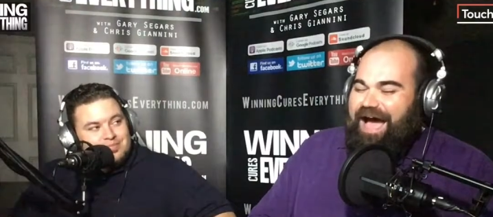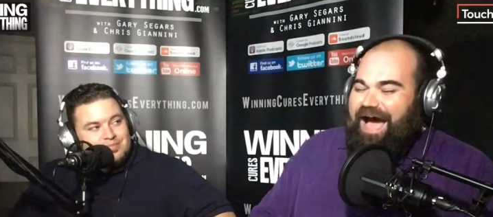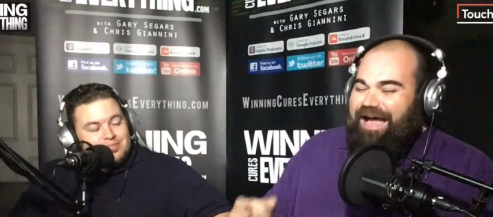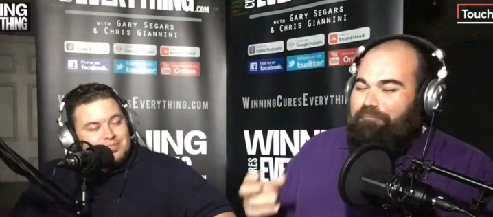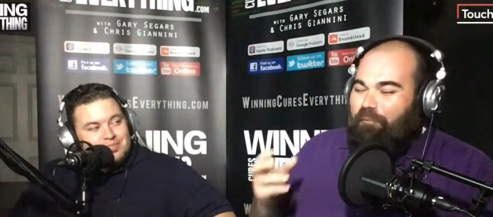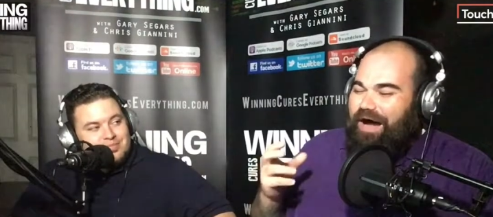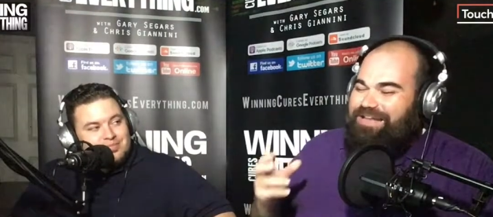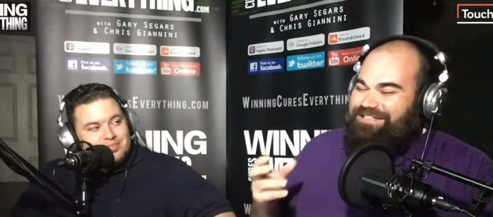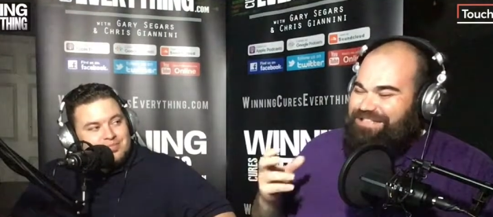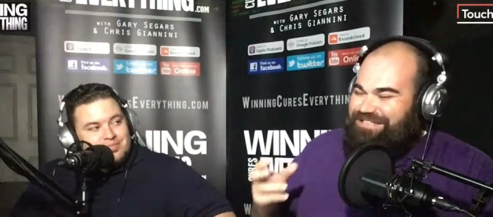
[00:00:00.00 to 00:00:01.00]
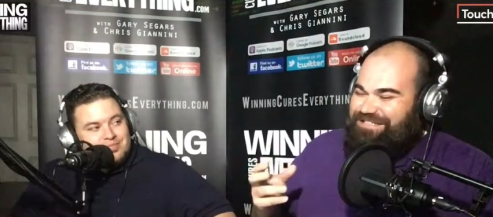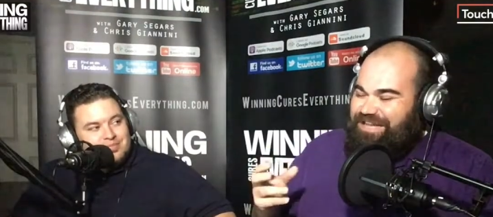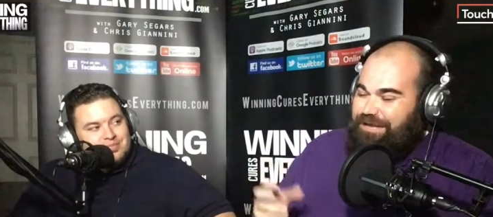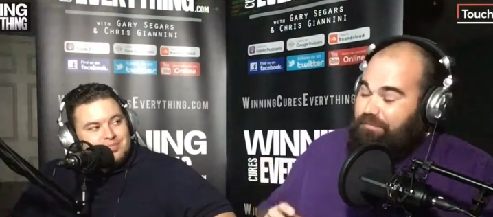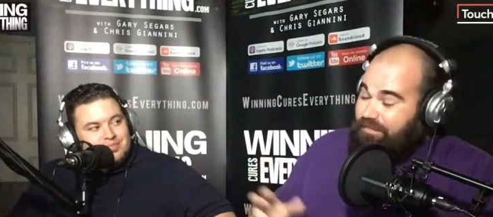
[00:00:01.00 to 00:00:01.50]
Speaker 1: I watched this
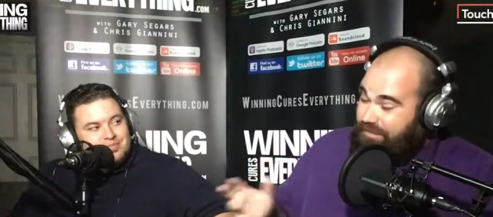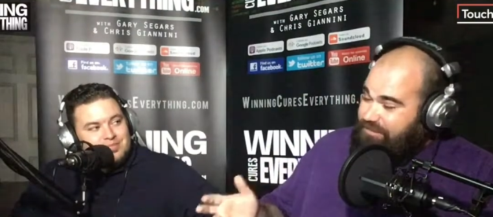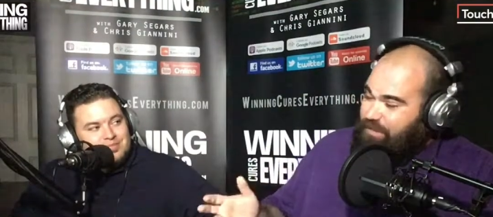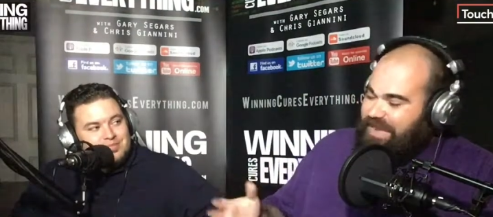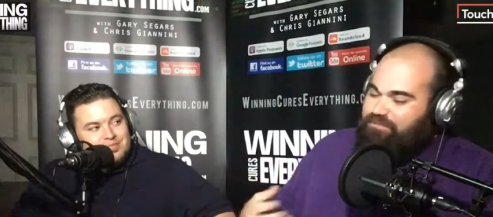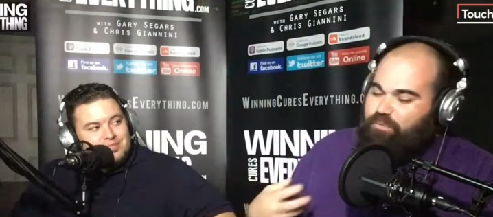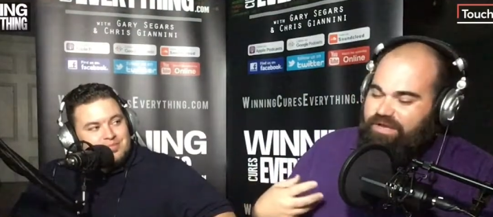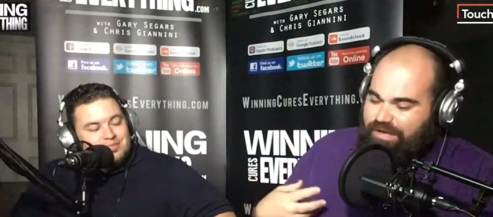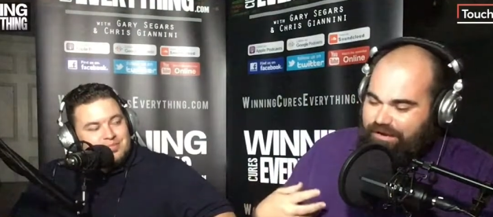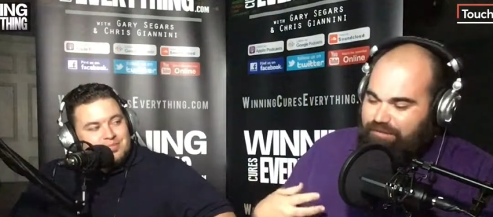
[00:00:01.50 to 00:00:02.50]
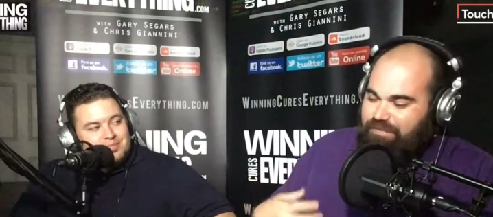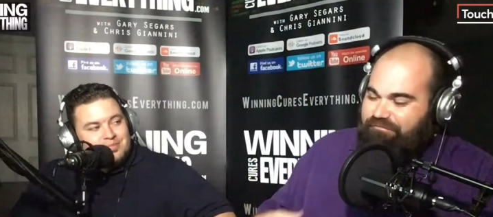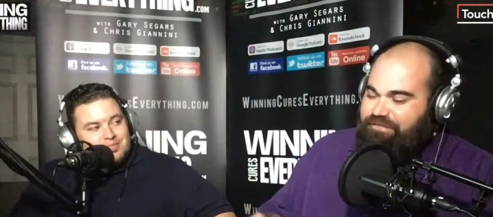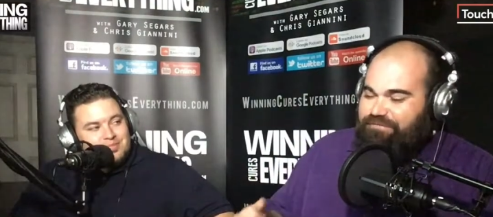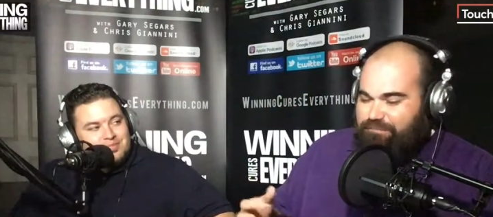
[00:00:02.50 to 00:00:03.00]
team this past week here in
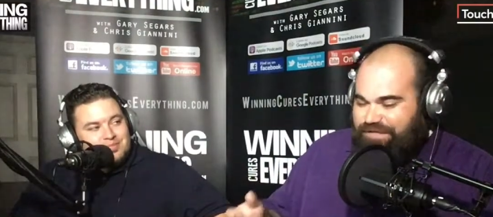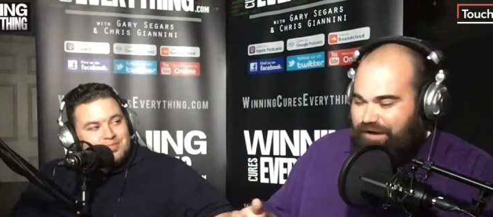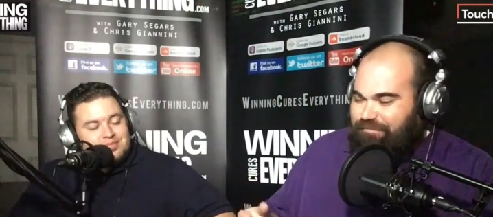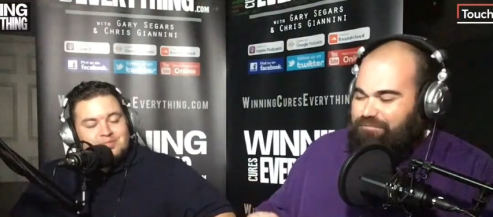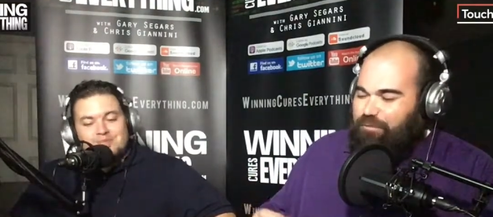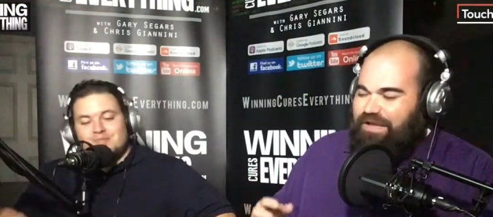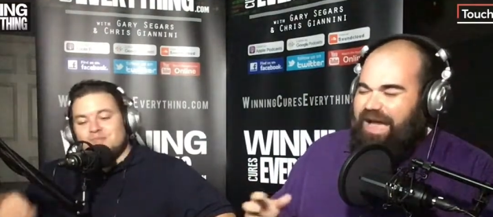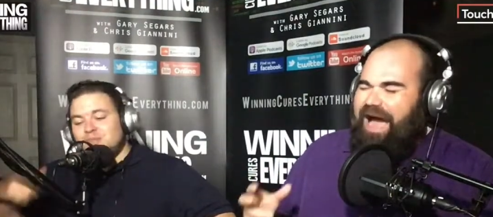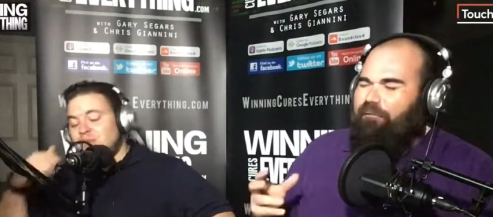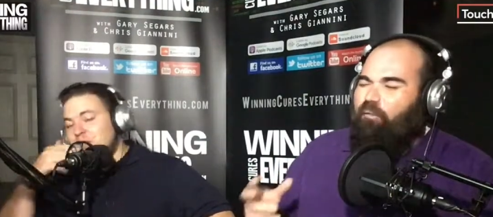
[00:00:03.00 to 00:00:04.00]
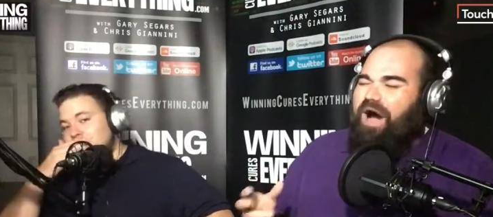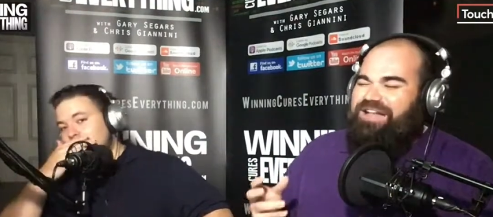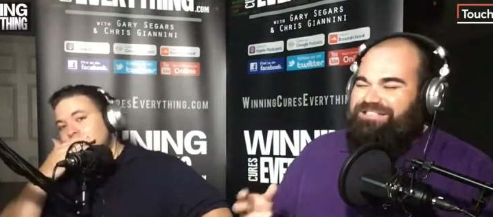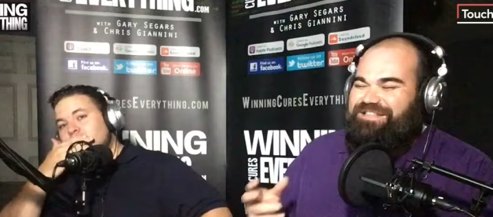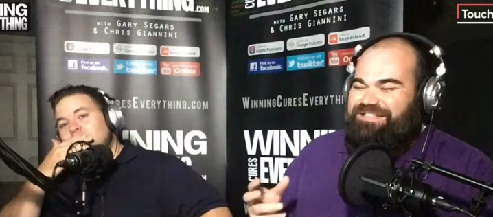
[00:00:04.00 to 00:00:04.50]
Memphis was Elvis week. I
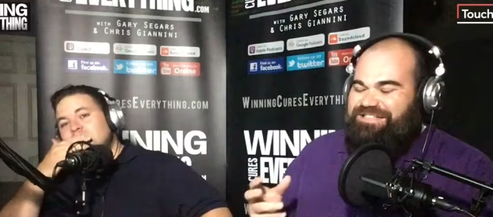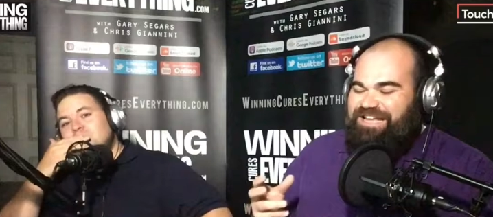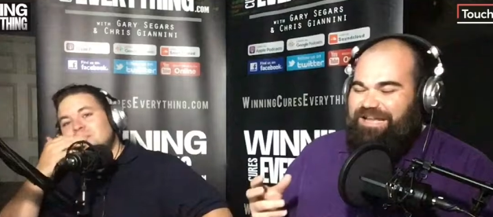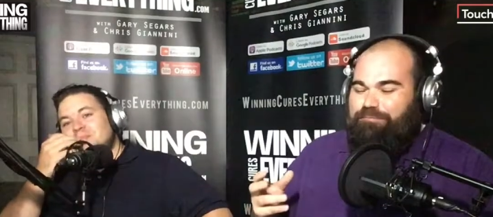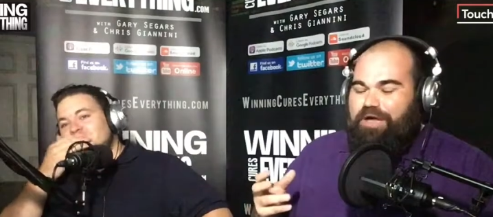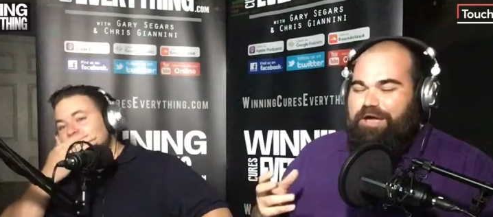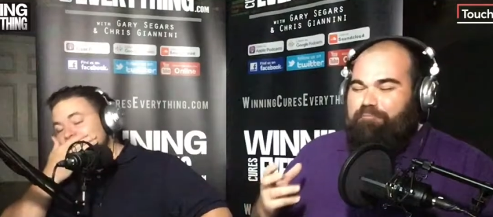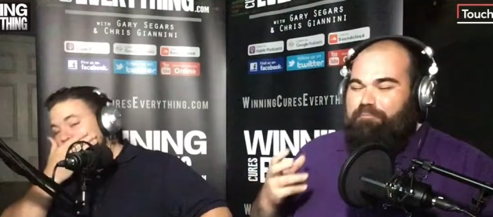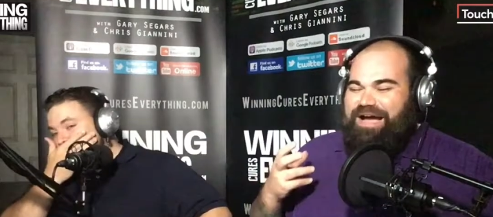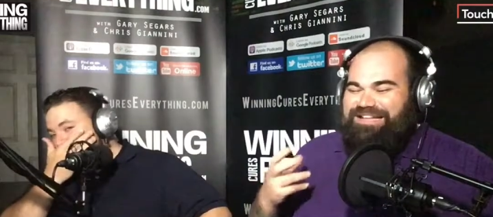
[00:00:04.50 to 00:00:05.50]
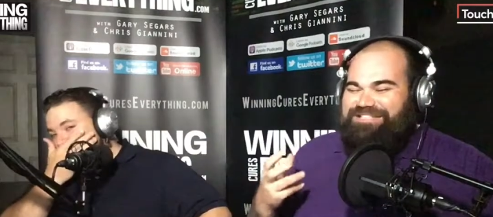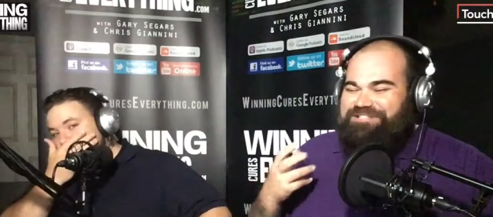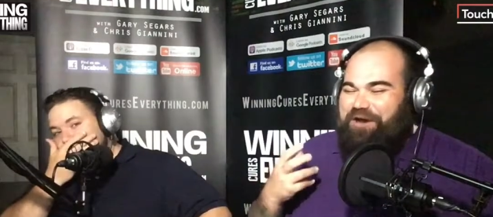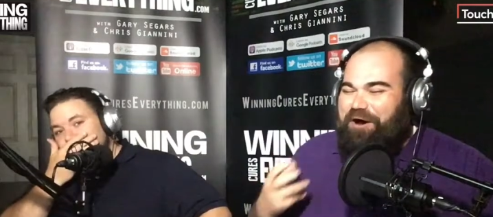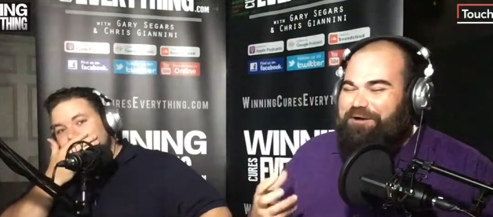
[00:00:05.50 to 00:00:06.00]
watched this team. My
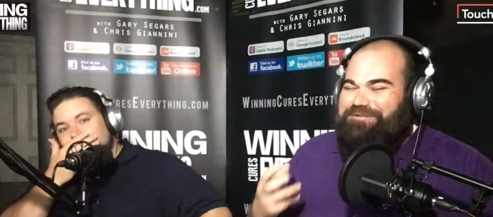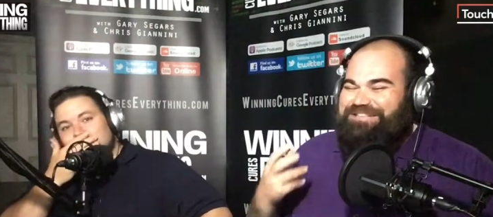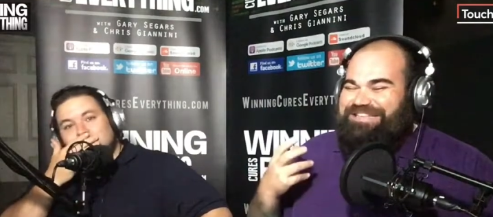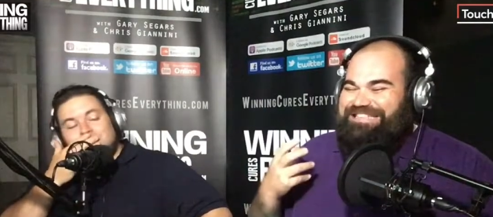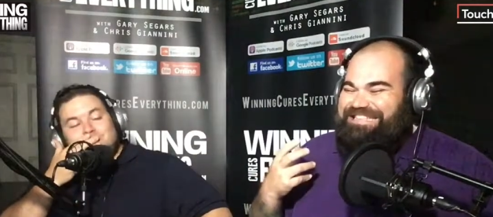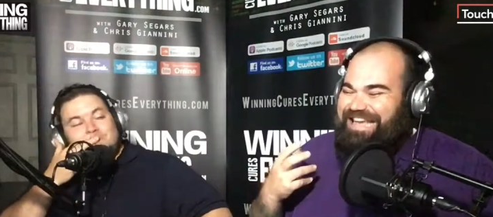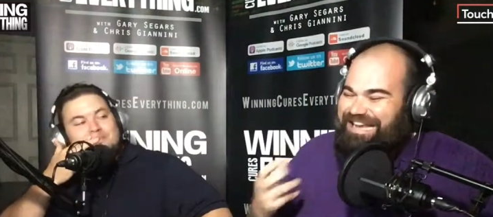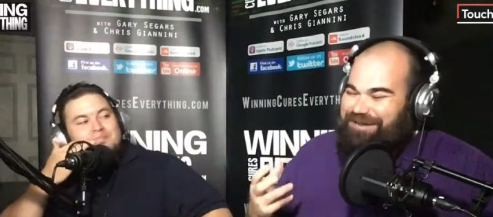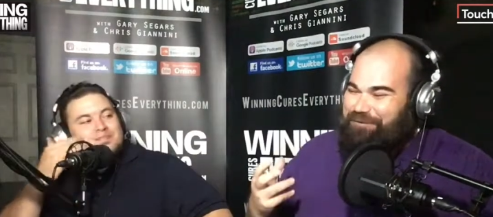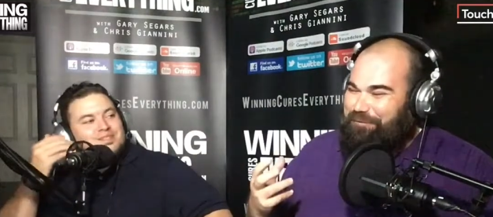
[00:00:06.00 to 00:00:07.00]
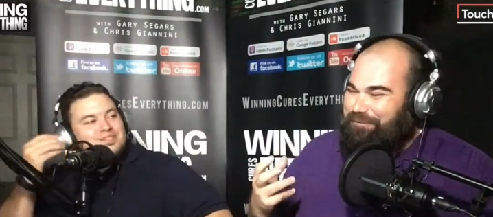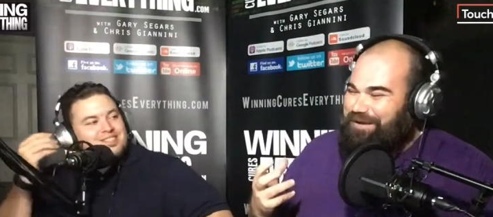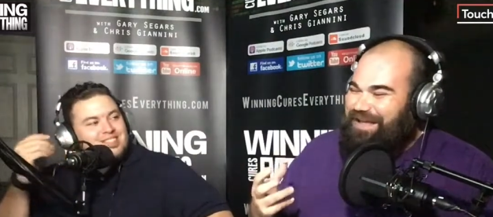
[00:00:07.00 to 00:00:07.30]
jaws tingle.